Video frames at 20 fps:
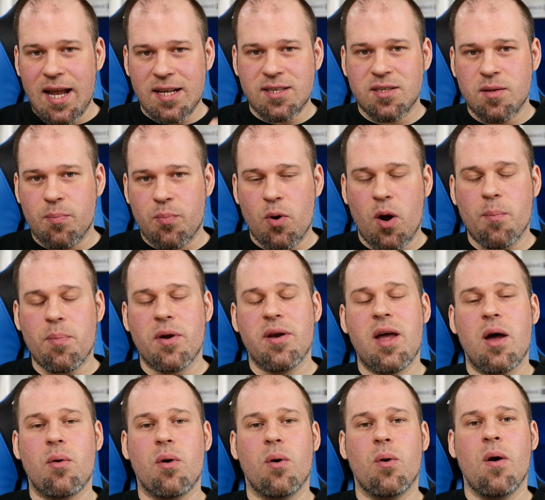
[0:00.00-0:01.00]
gets the proper
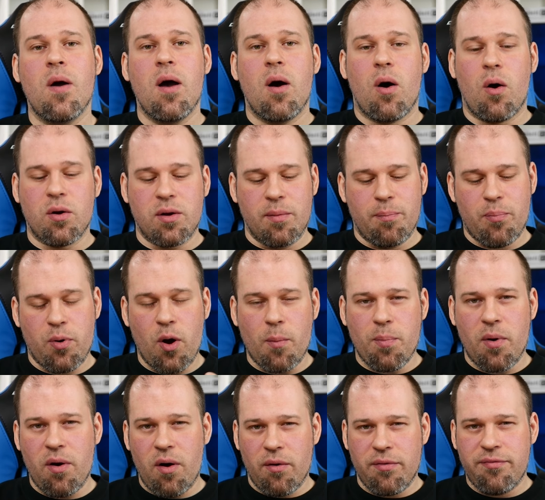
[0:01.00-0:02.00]
narrow or the
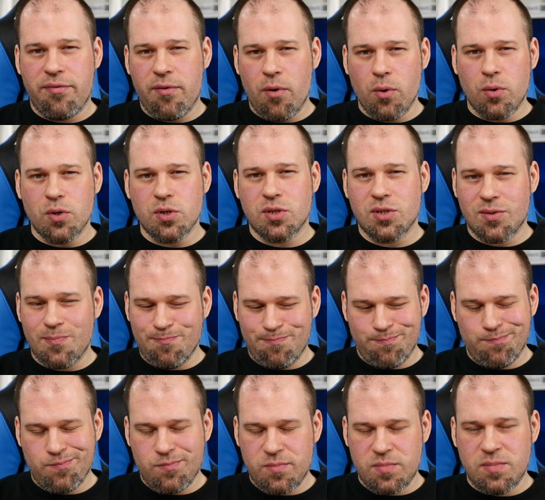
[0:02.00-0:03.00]
proper focus
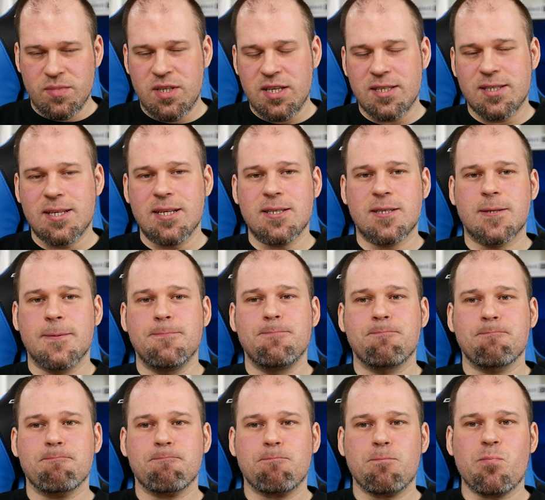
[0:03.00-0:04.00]
distance,
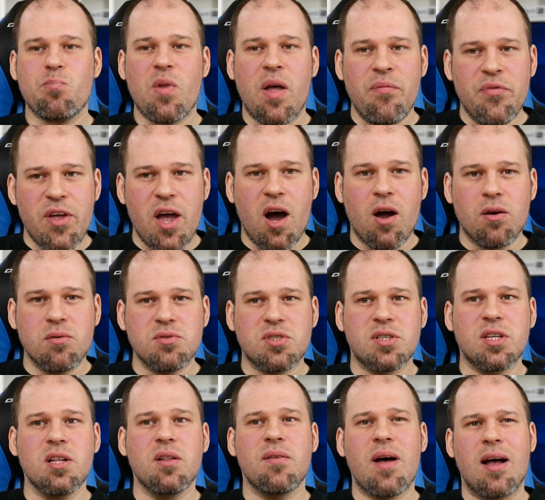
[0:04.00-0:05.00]
they are
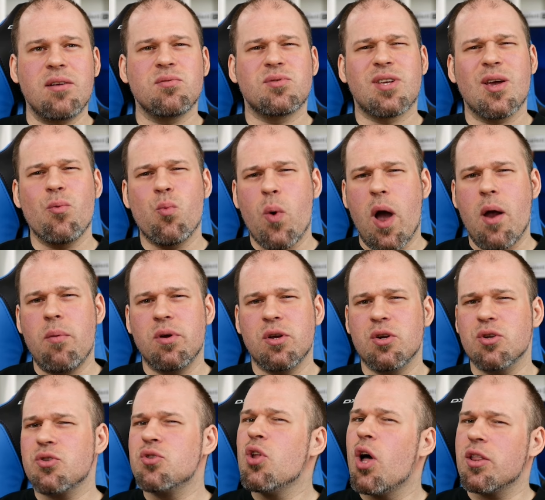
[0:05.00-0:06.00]
still, I would say, very
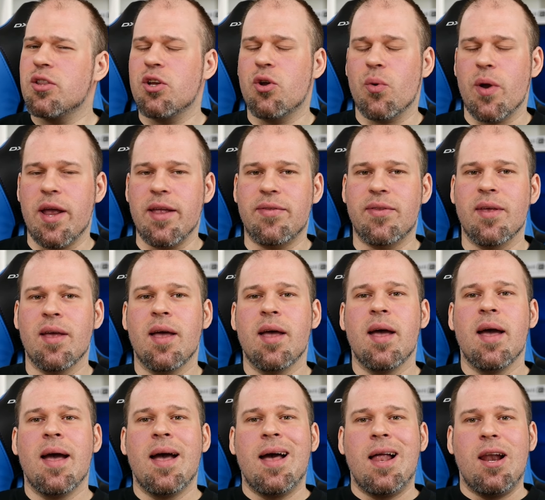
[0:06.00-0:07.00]
good, not great.
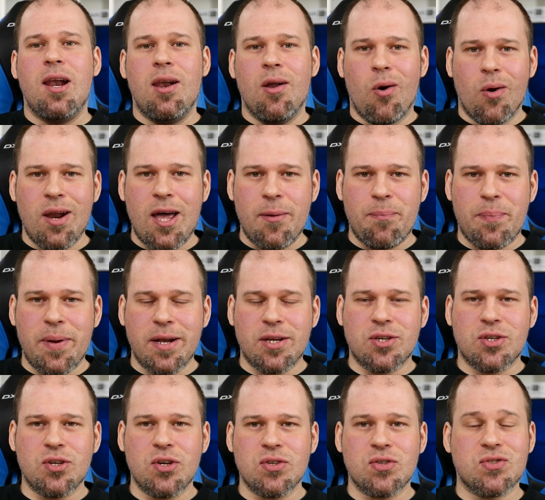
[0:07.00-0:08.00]
Low light
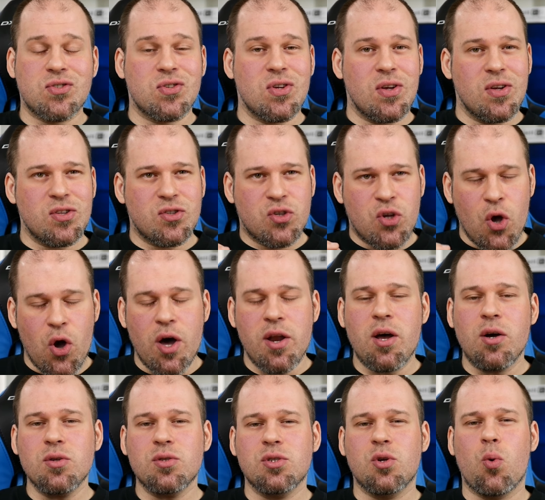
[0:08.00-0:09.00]
pictures turn
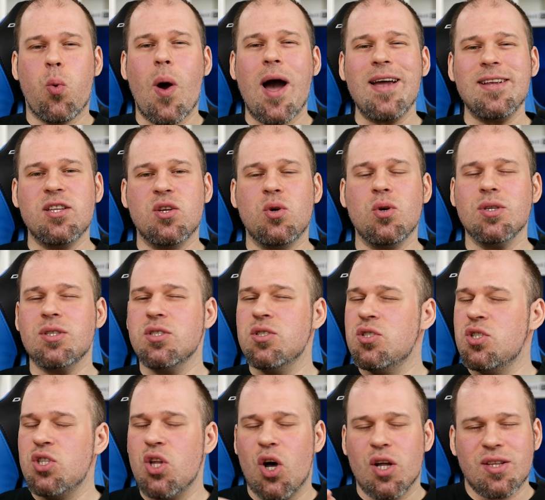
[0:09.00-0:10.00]
out quite good,
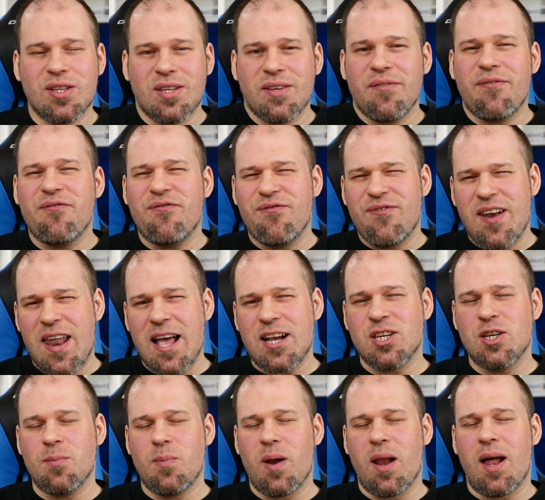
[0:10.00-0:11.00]
not
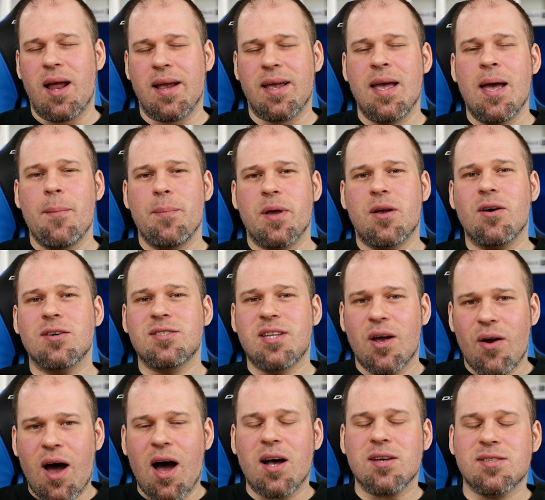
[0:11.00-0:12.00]
flagship like, because
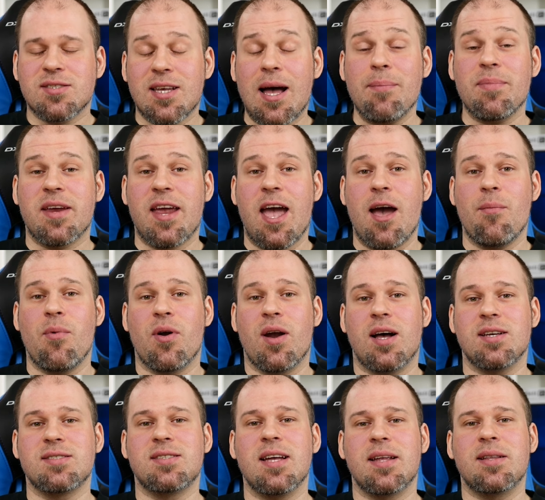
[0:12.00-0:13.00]
there are some
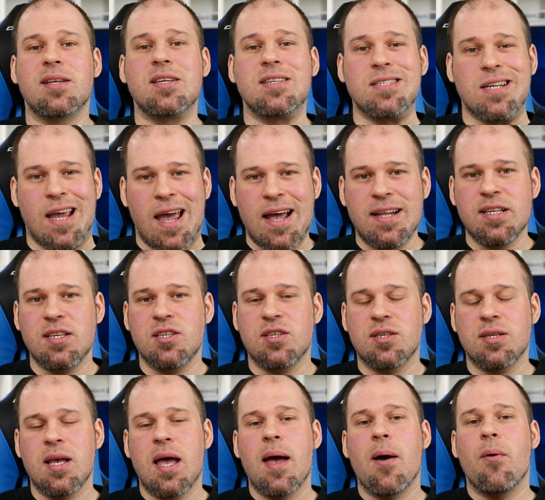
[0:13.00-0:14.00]
cameras that can
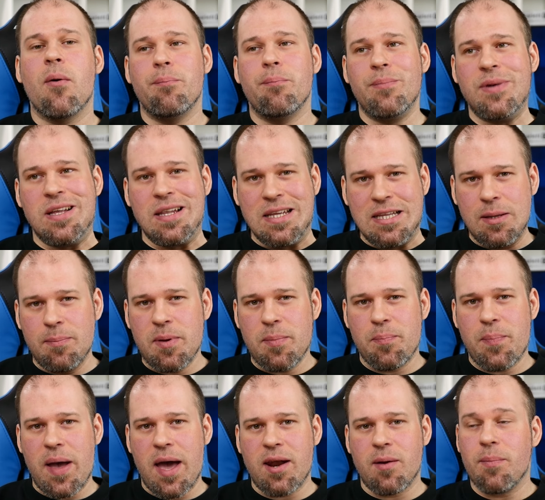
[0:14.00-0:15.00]
this a little
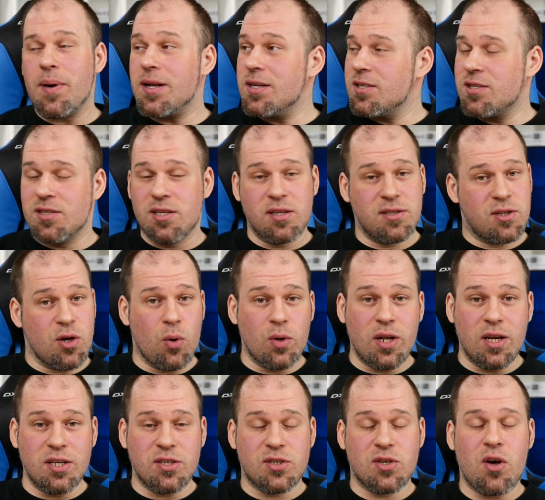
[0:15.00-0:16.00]
bit better, but it's still
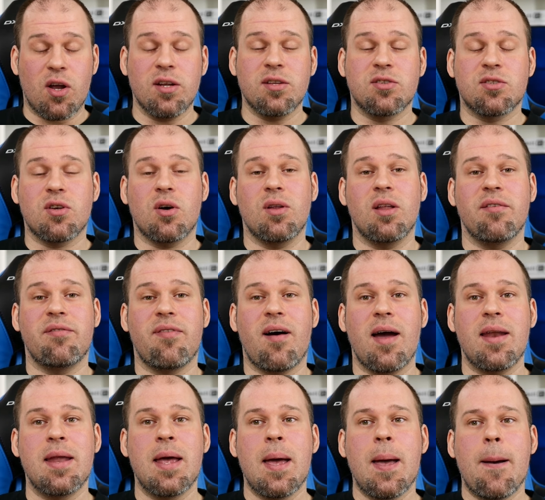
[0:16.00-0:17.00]
totally solid, so they're
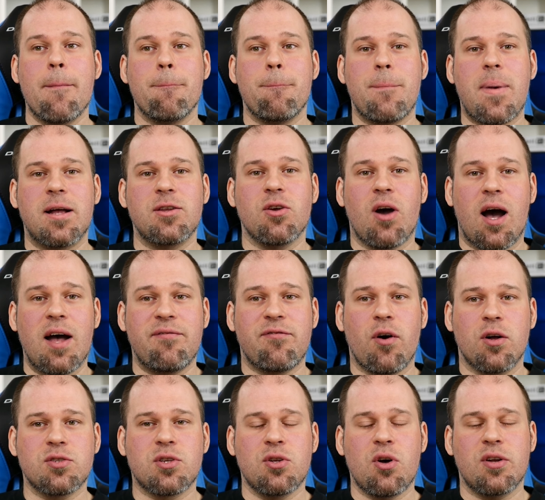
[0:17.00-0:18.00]
fine. But I've
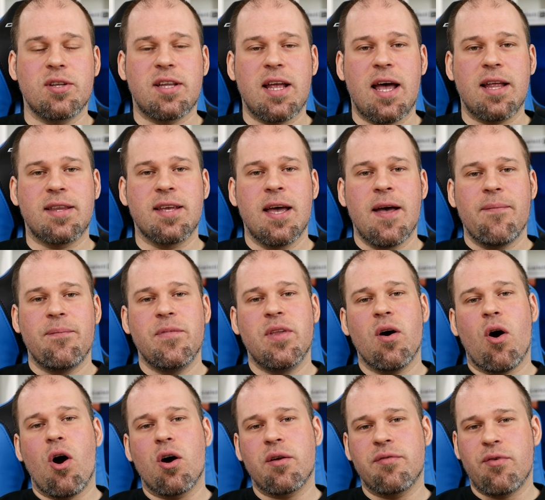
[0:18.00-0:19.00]
also noted that
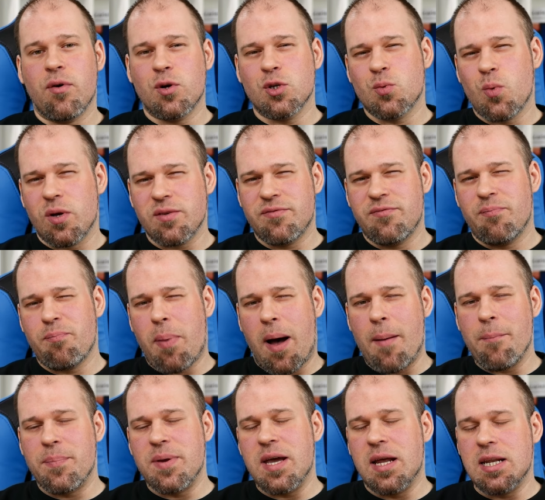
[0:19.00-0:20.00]
the autofocus was
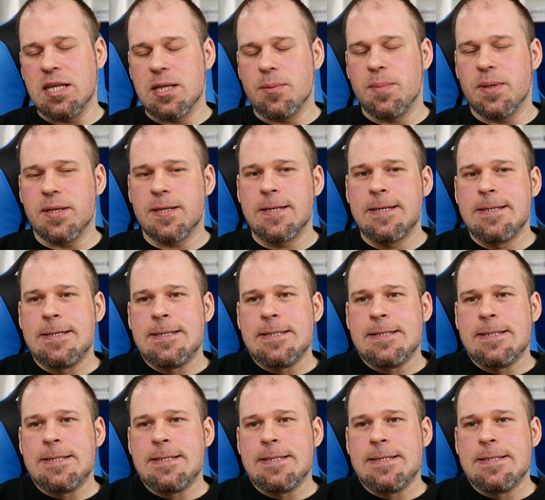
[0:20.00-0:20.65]
pumpy a little bit.